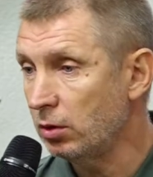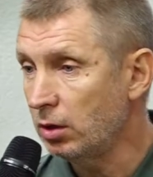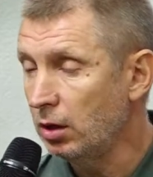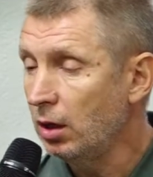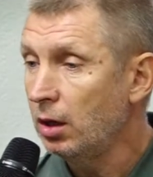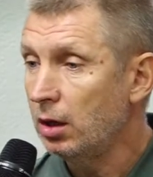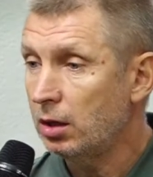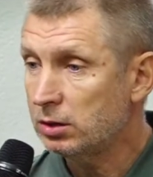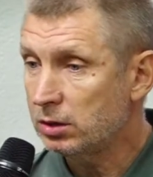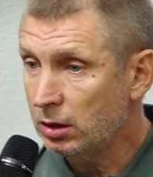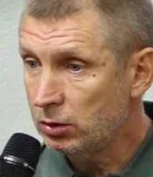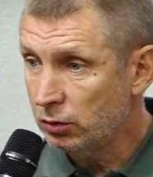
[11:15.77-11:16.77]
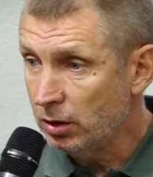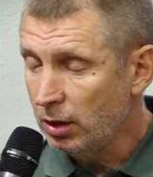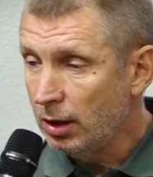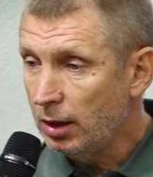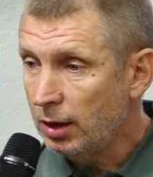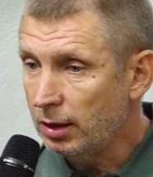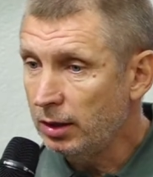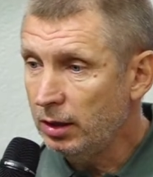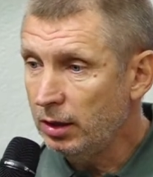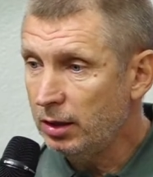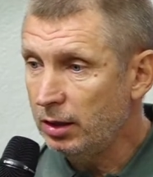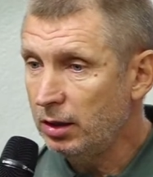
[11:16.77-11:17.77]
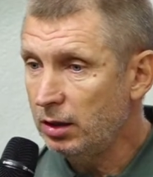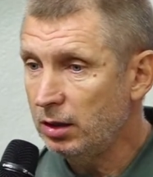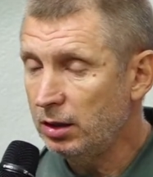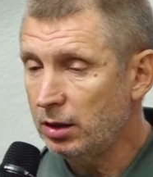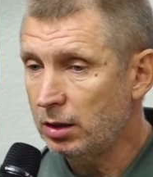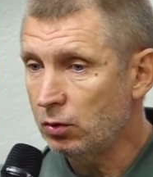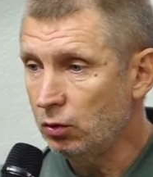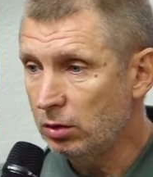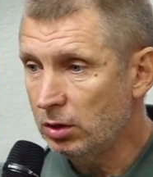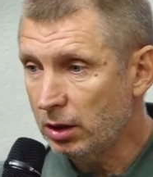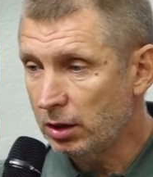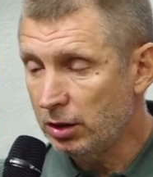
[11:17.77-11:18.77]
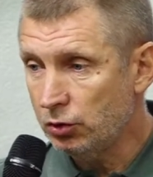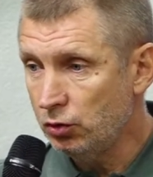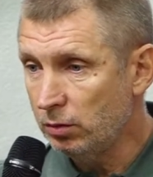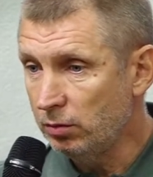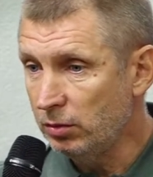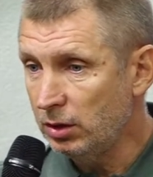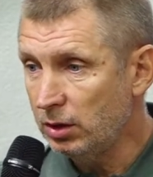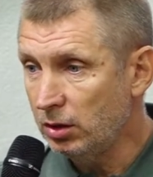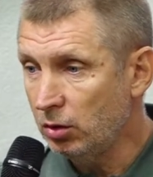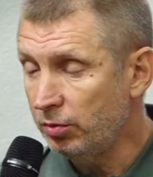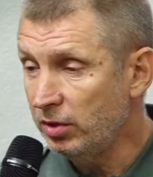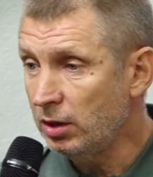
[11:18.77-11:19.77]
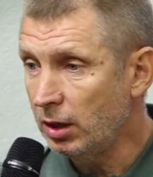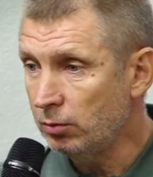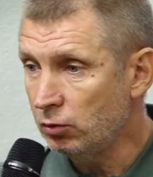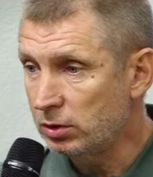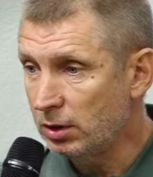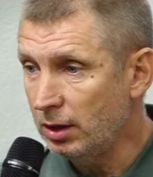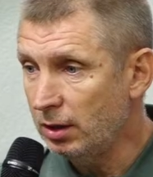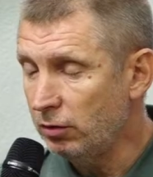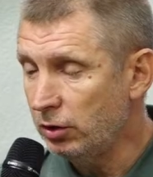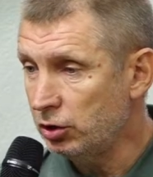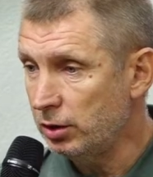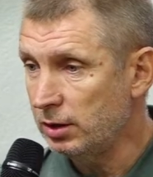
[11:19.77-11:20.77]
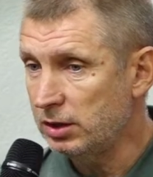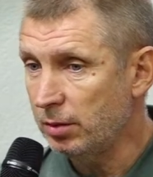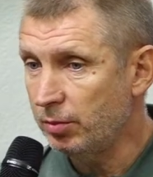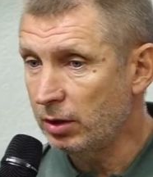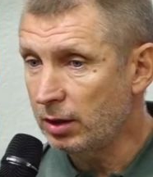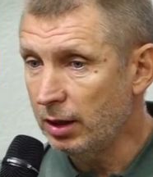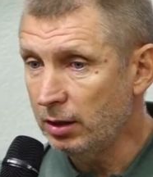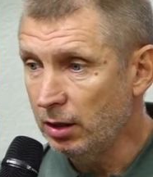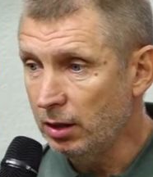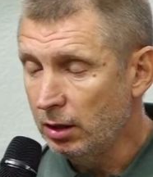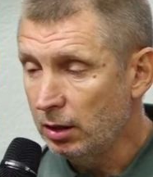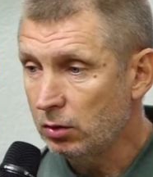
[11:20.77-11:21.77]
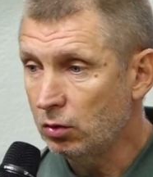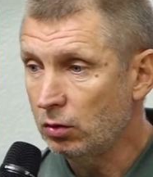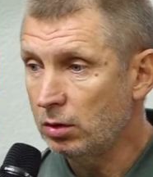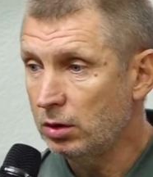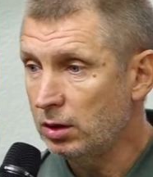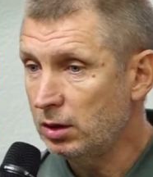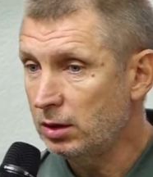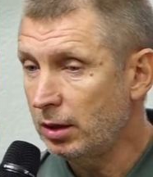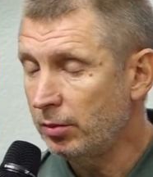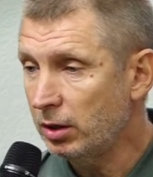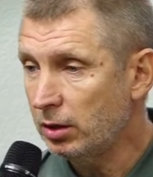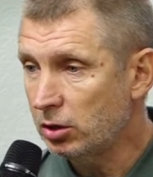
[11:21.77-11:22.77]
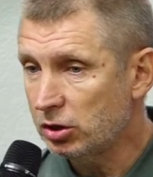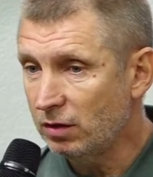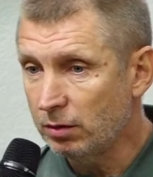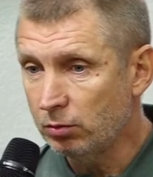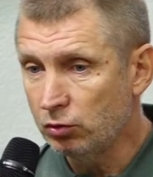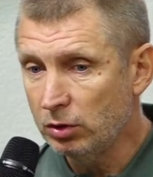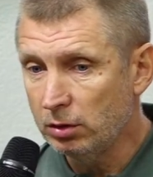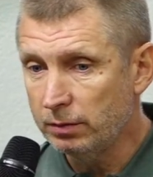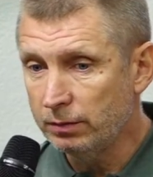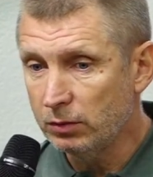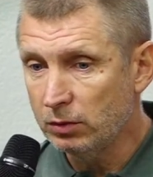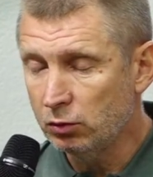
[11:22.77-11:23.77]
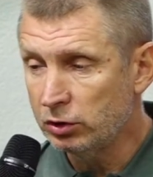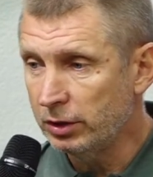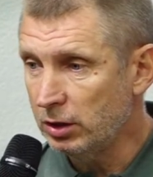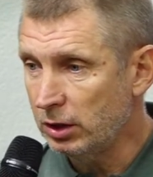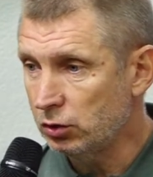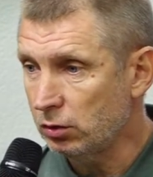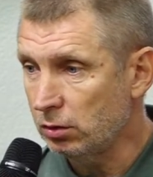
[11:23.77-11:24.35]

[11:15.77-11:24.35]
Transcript: And they will speak more of themselves, but I think I consider that unless we unite to solve those issues, we as a state,